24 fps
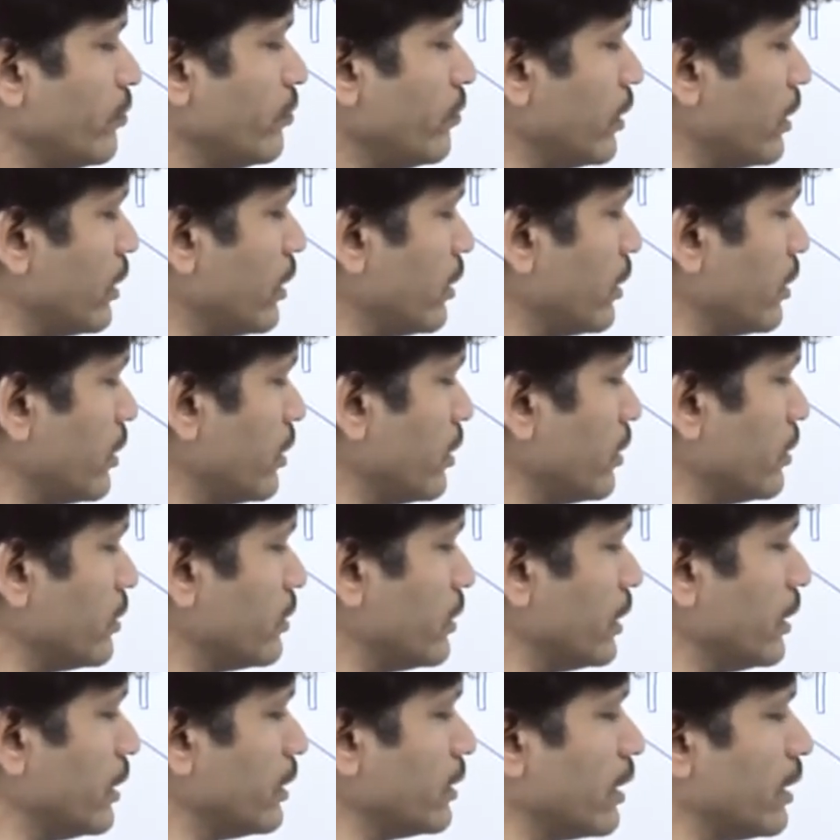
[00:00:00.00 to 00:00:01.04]
we are
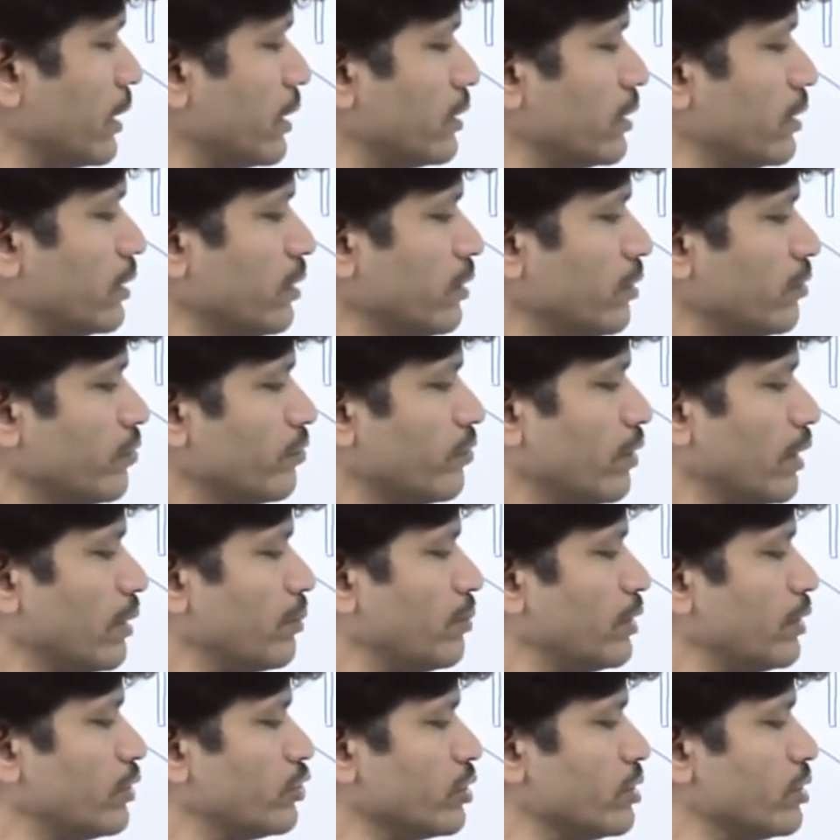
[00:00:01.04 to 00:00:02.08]
seeing that the
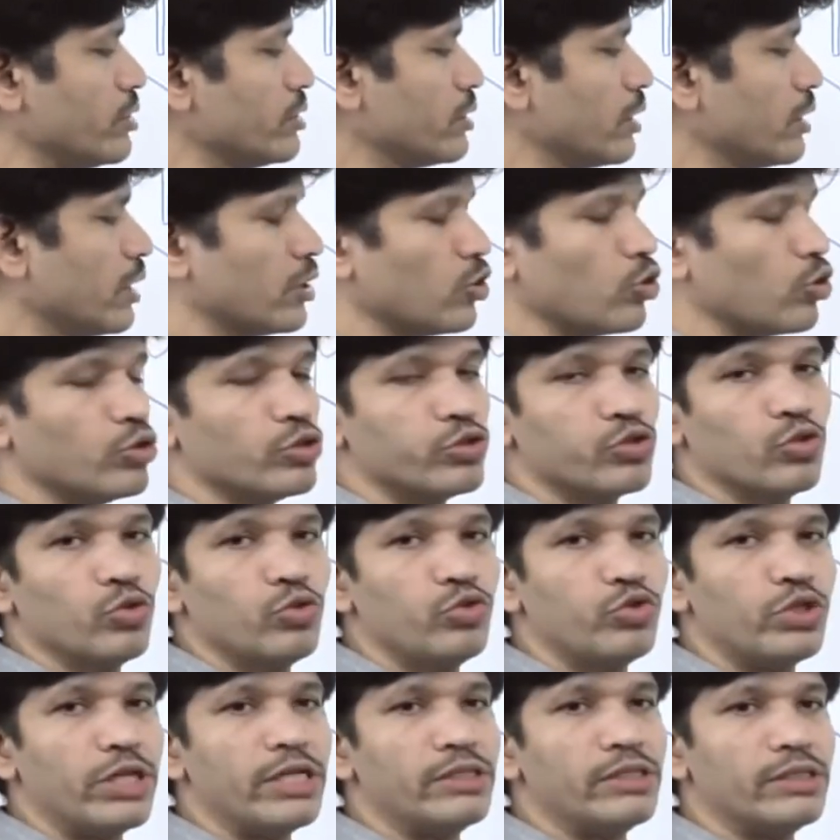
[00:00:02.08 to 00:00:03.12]
vibrations are also
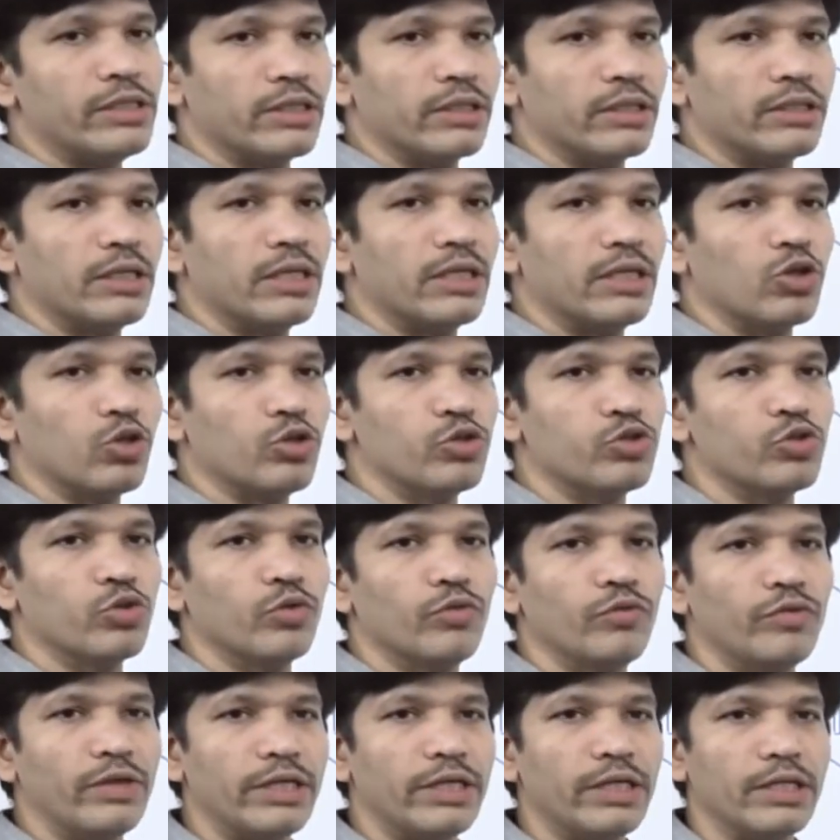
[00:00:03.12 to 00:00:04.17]
changing, they are also
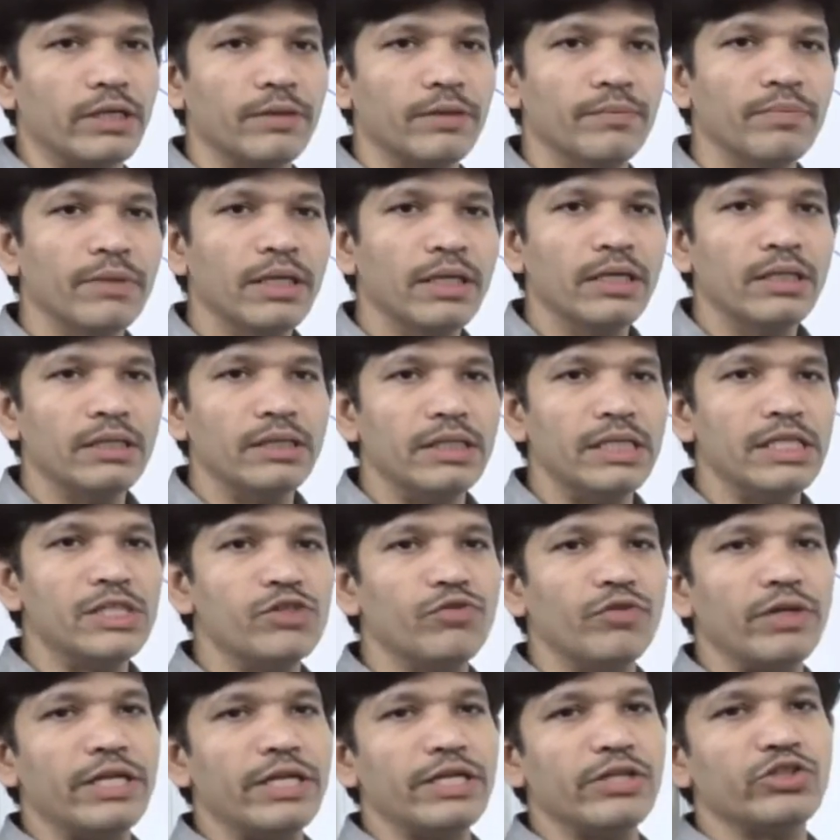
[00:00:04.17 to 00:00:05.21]
varying. This
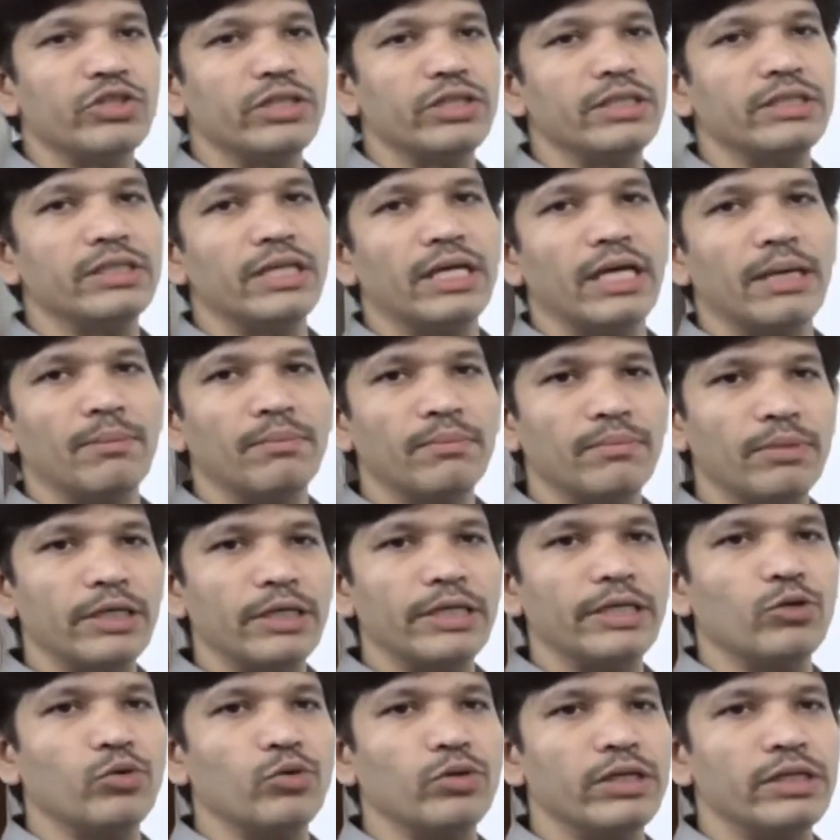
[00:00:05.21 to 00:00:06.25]
variation in
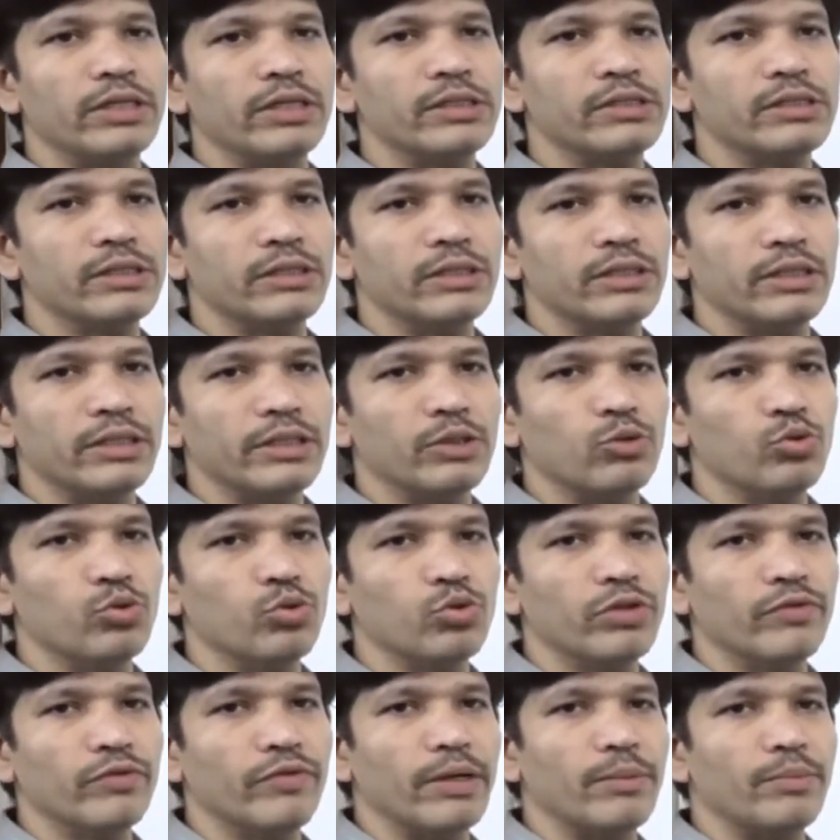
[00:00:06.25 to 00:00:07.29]
amplitude is due to
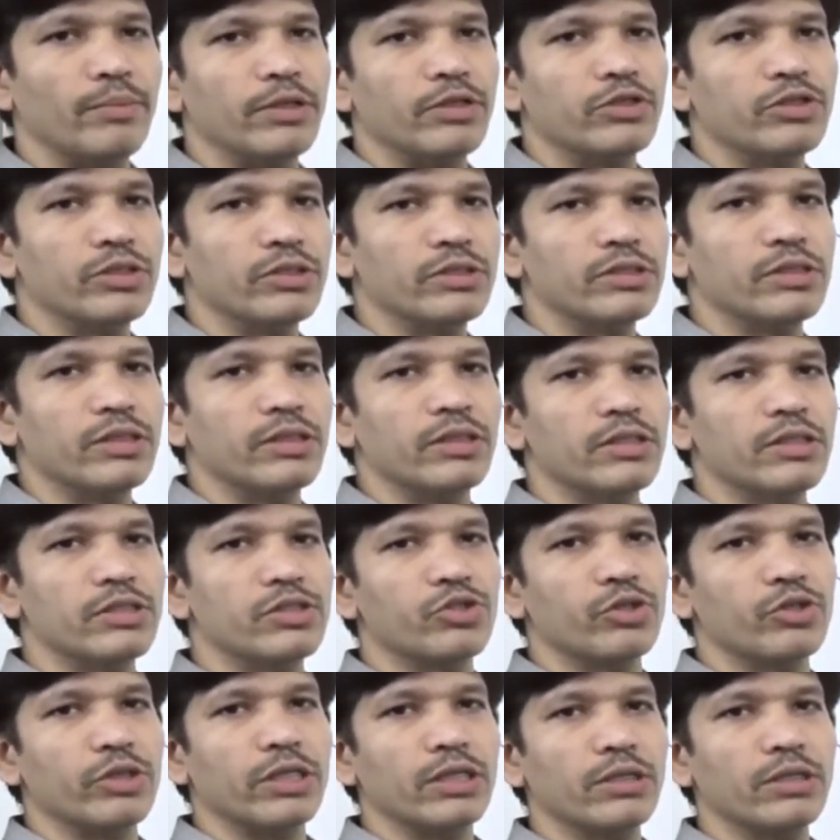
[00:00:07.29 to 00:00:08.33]
the vibrations in the
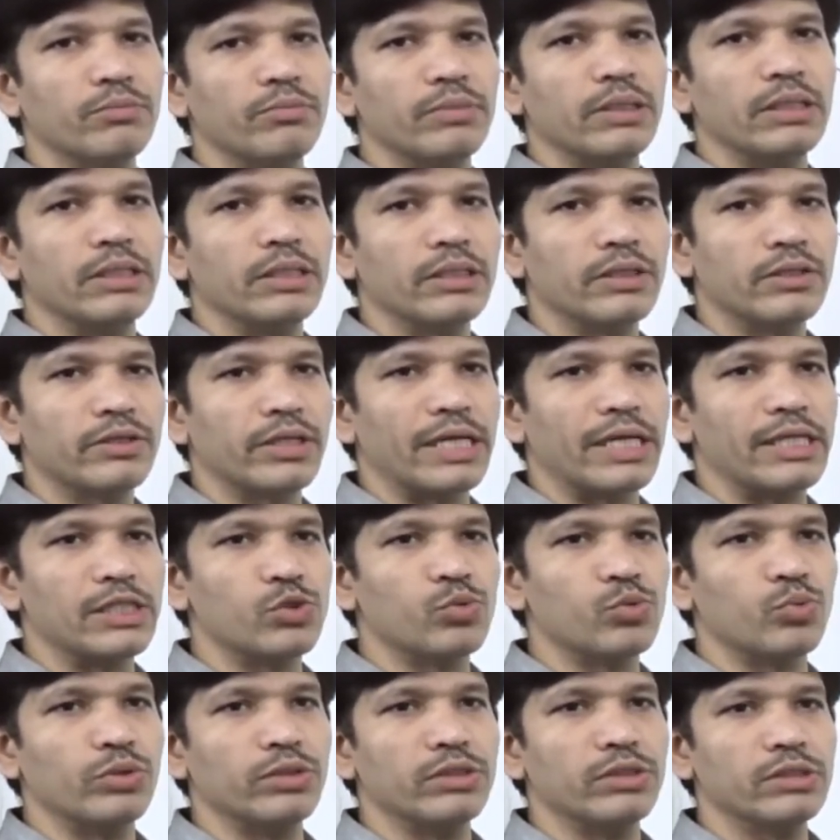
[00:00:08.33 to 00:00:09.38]
string being
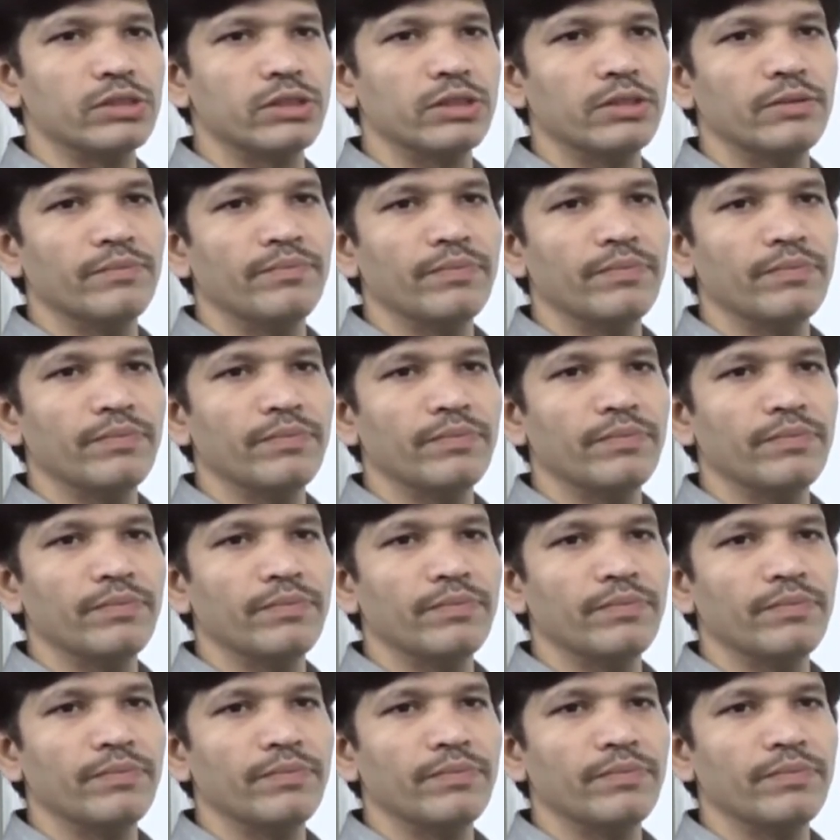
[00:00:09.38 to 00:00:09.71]
transverse.